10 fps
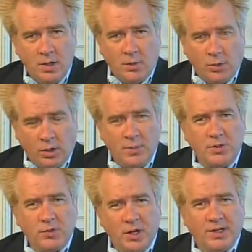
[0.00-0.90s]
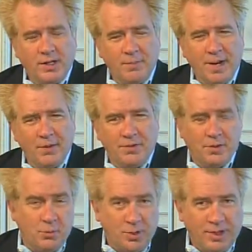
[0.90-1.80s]
We're going to be talking about the
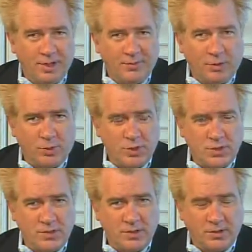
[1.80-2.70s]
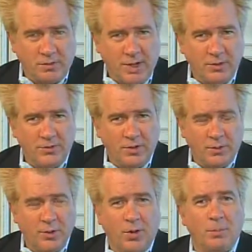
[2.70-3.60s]
new 9/11 Christian Center at Ground
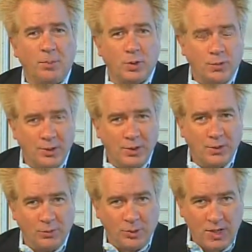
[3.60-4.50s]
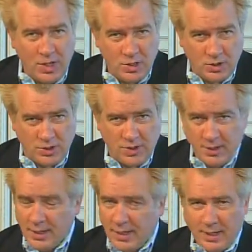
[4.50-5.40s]
Zero and our permanent location.
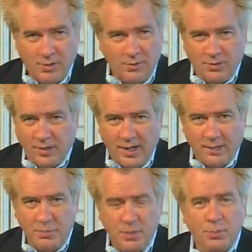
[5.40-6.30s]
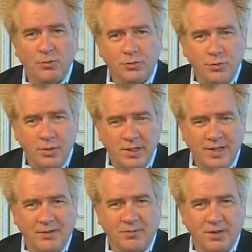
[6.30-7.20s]
I know there's a lot of people tuned in
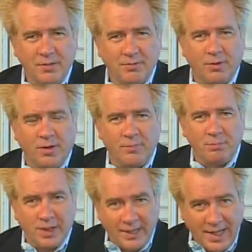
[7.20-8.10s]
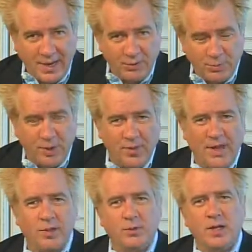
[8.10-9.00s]
yesterday for our big announcement on
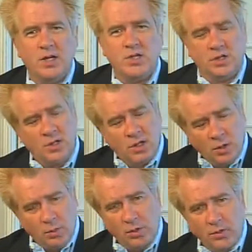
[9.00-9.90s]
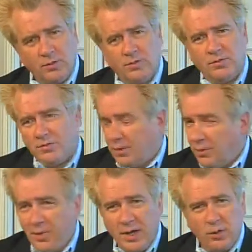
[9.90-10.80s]
that location. We're going to deal
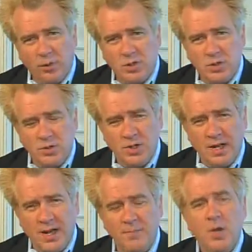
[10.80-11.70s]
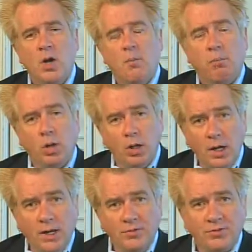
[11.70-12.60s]
with that whole issue today.
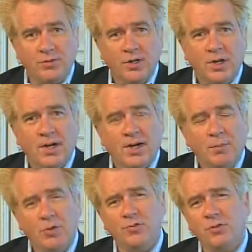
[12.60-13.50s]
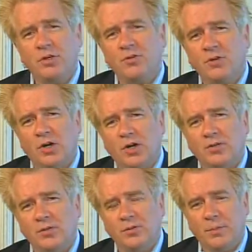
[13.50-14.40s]
Plus, I'm also going to talk
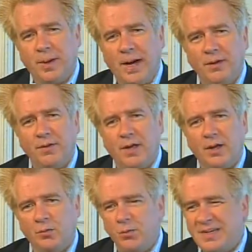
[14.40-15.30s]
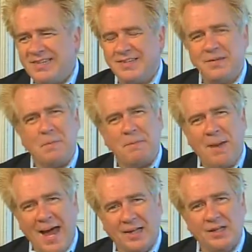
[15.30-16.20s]
to you about a recent
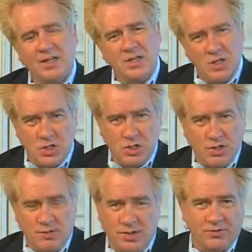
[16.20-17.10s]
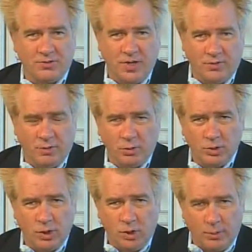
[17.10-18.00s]
ballot initiative in the state of
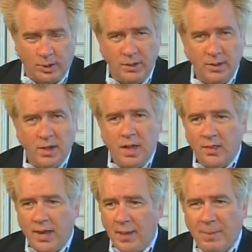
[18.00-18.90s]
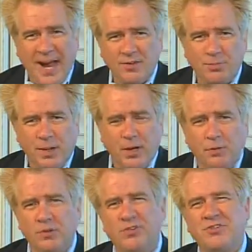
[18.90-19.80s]
Oklahoma that passed by
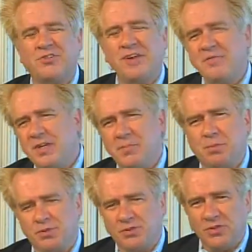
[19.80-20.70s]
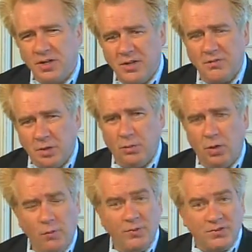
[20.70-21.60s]
over 70% of the vote,
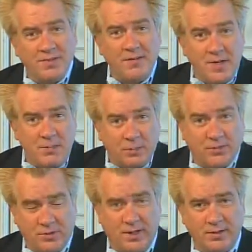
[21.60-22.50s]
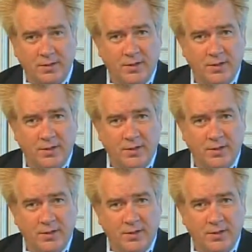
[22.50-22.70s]
over 70%,